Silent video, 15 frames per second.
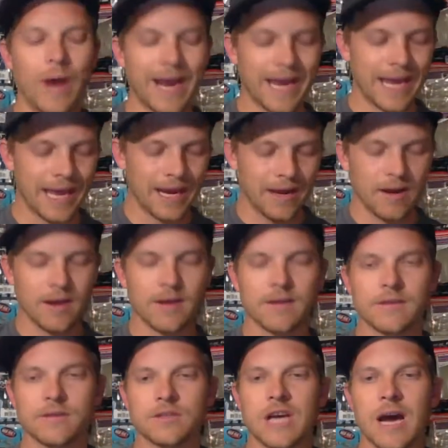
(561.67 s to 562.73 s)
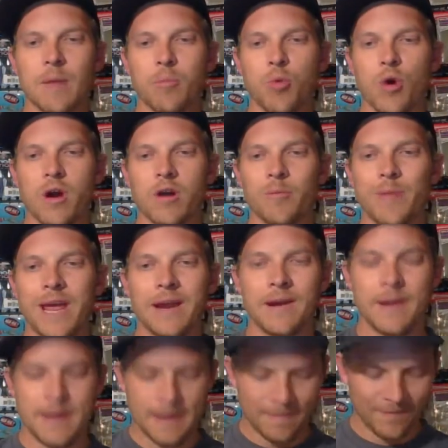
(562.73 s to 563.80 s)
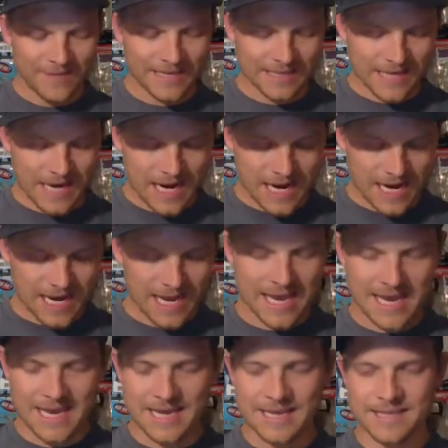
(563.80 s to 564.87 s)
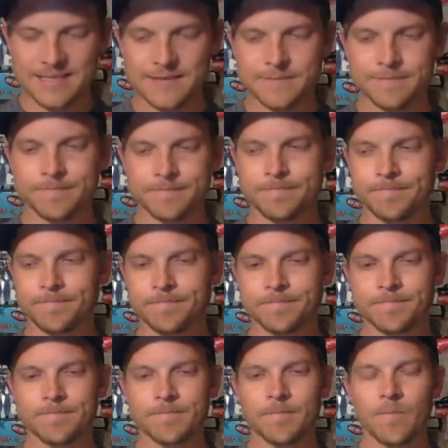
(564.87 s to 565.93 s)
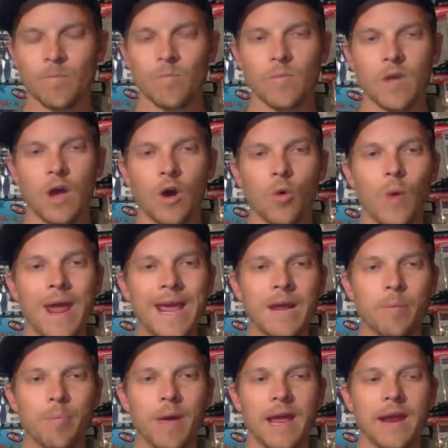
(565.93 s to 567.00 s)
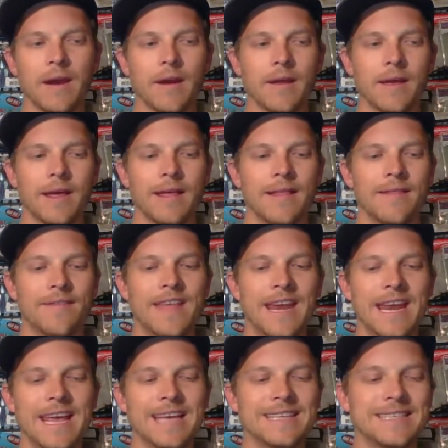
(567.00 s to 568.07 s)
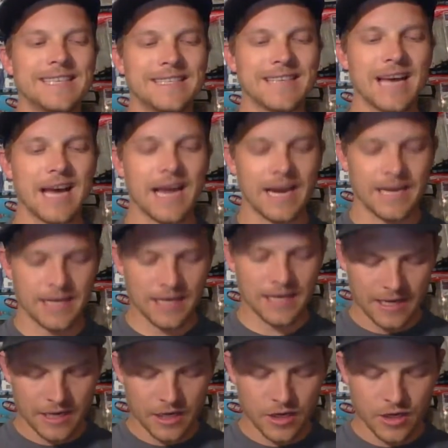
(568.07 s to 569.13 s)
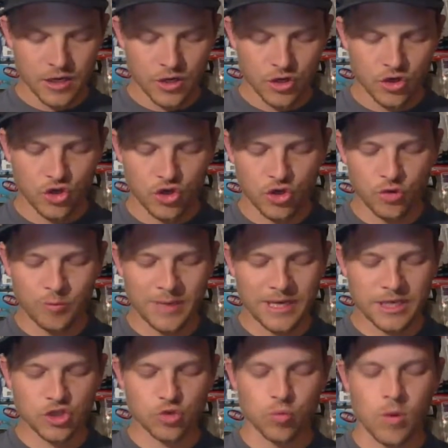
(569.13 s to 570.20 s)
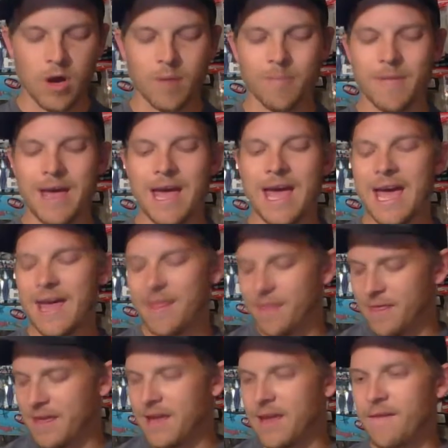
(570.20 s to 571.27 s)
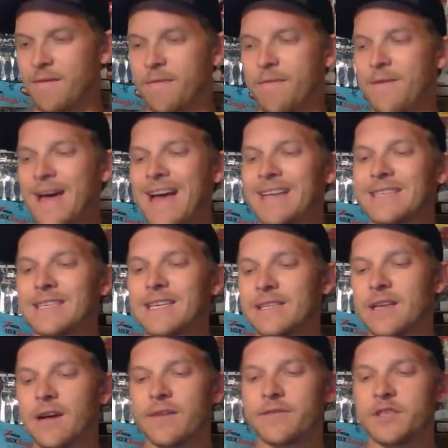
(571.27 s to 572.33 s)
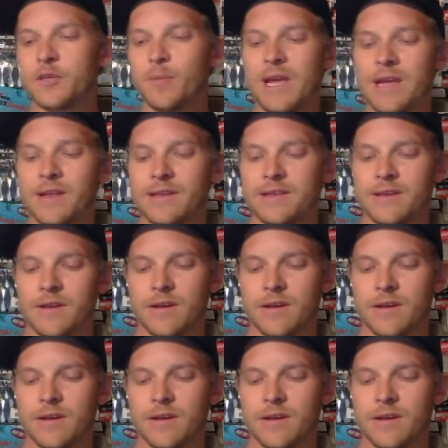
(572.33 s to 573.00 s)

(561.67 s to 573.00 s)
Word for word: wicked top water bait. This guy is a wake bait that is designed to be swum at the fastest of speeds.